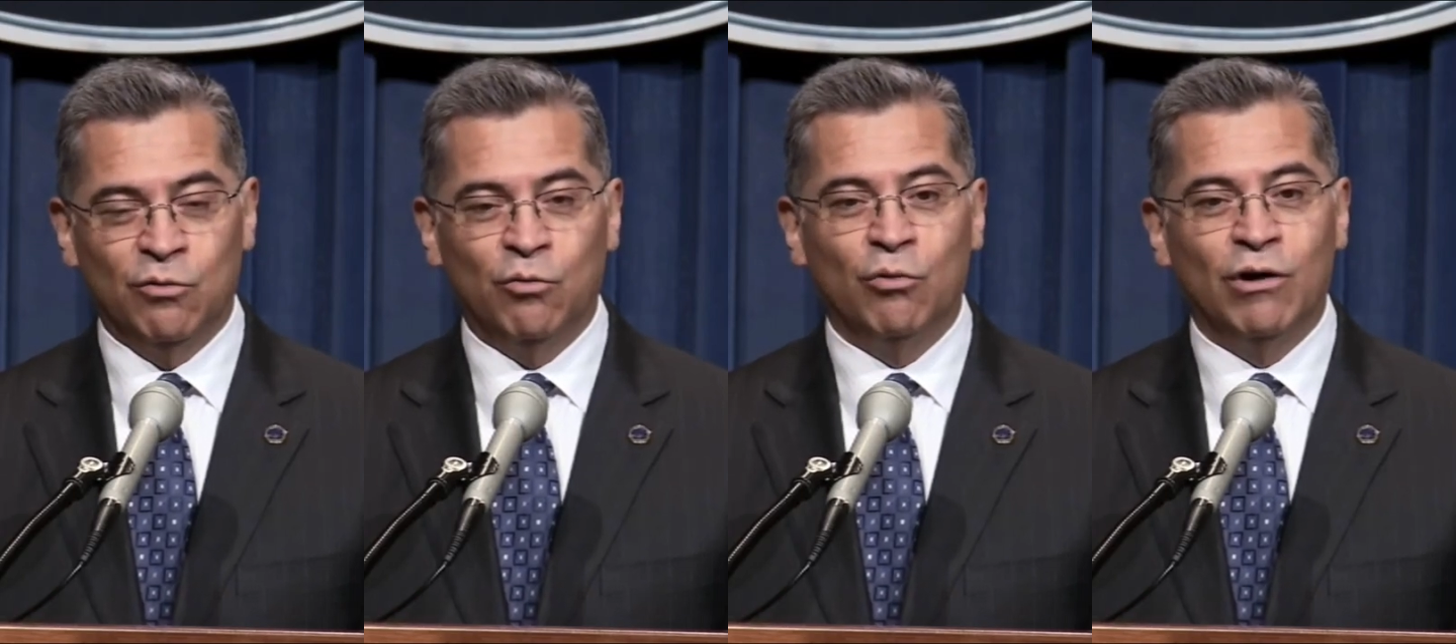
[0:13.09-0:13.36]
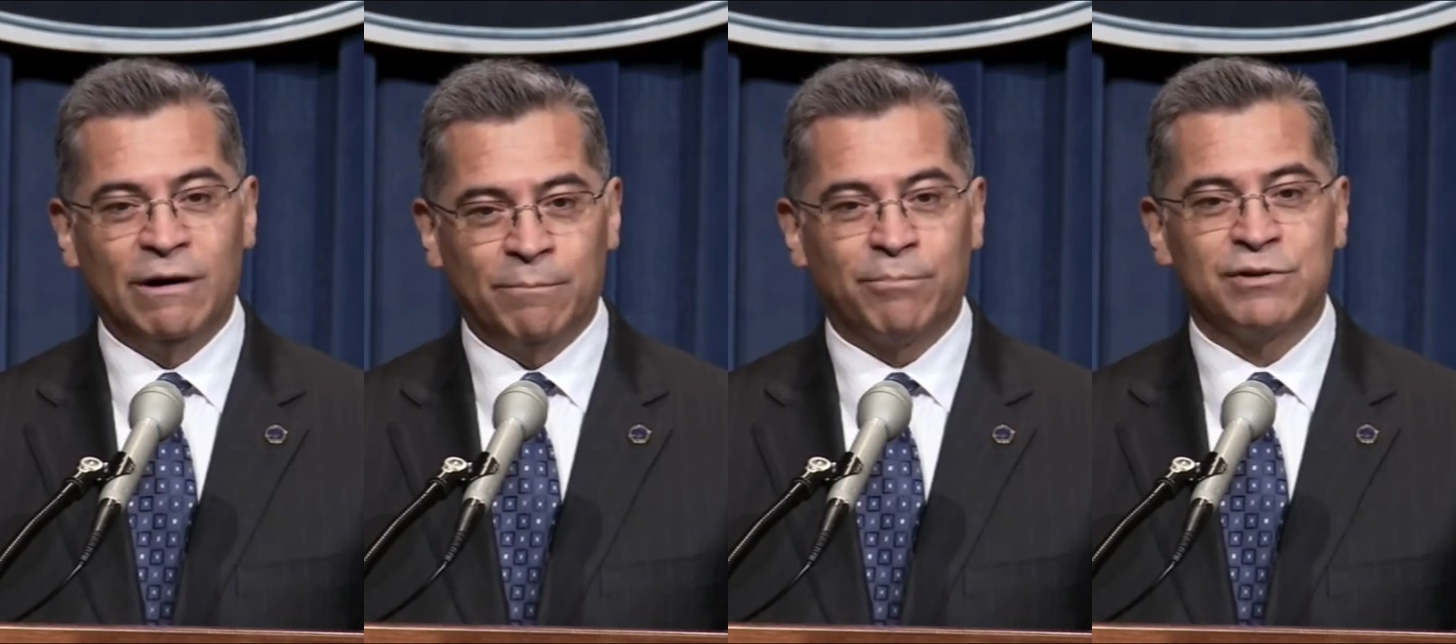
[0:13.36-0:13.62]

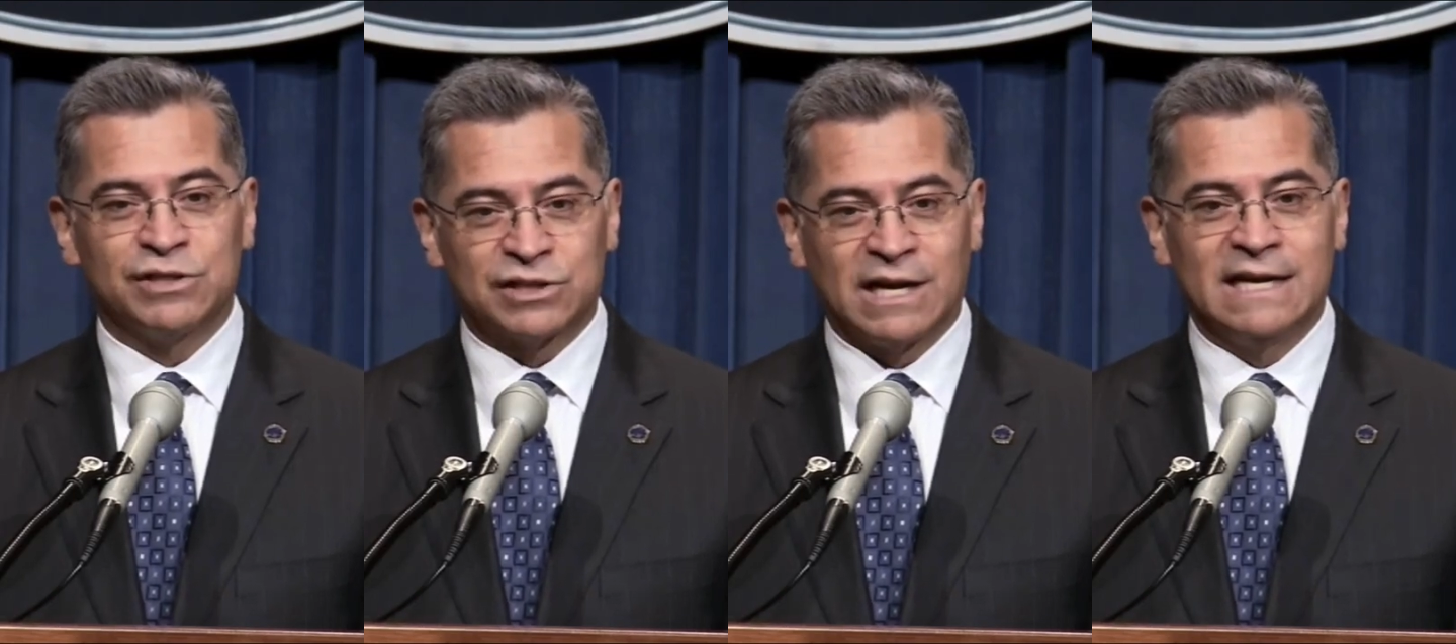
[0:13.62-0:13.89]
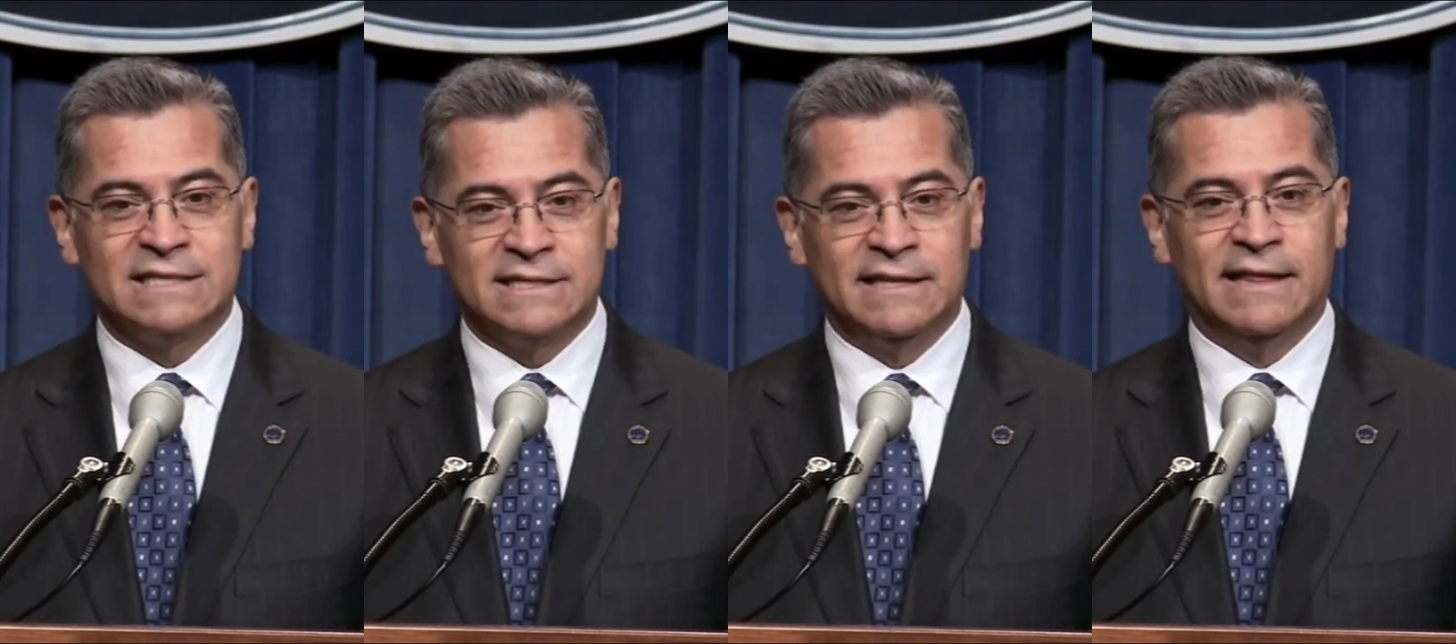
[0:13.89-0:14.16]
what
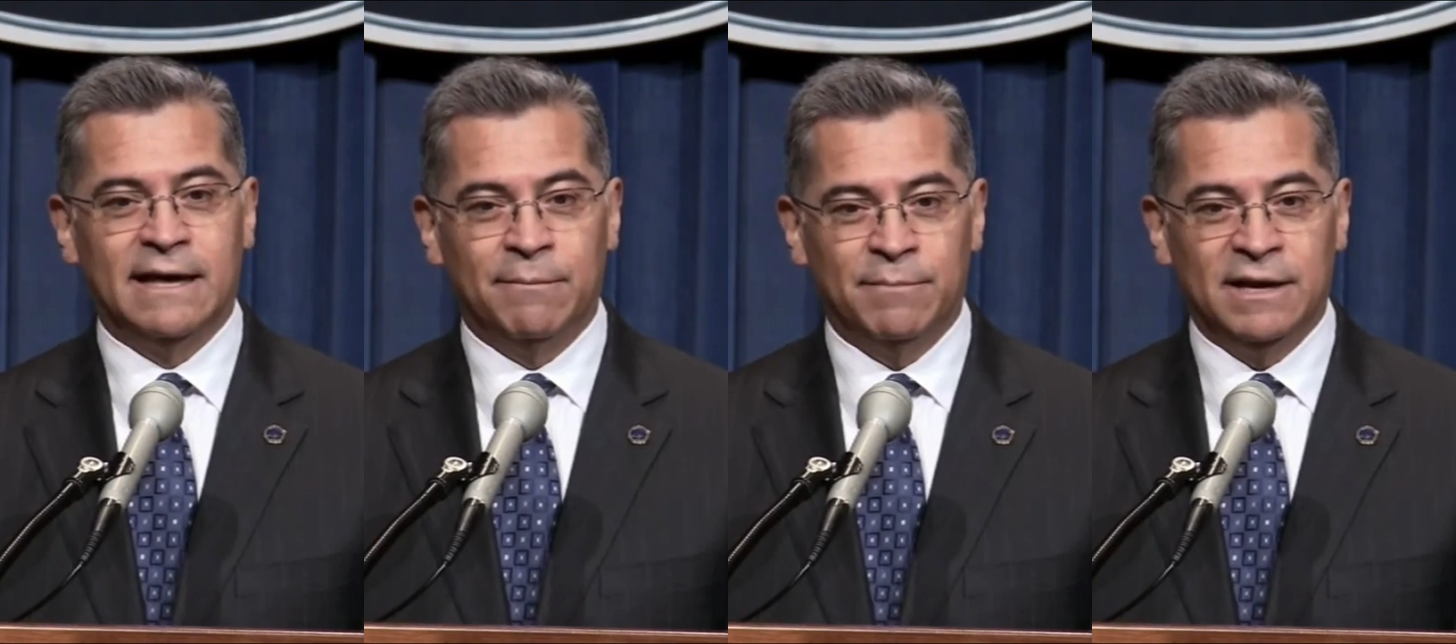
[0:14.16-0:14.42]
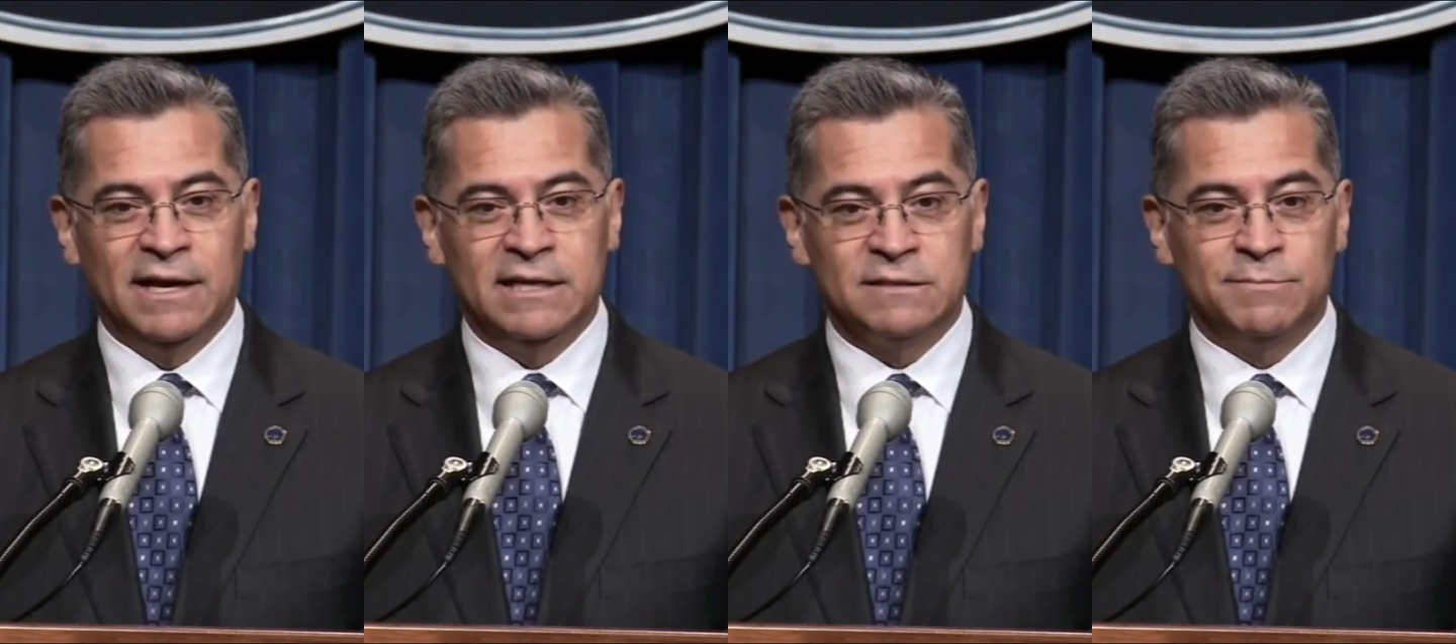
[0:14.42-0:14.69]
precisely that
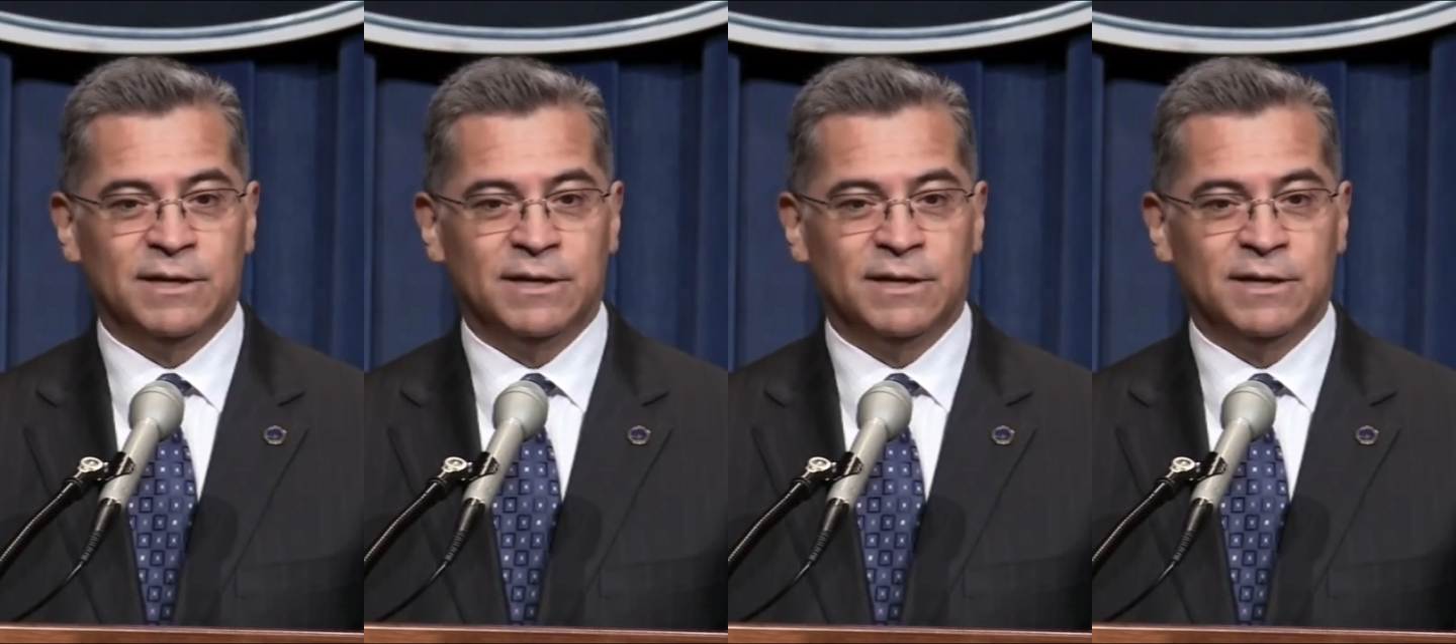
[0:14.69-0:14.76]
means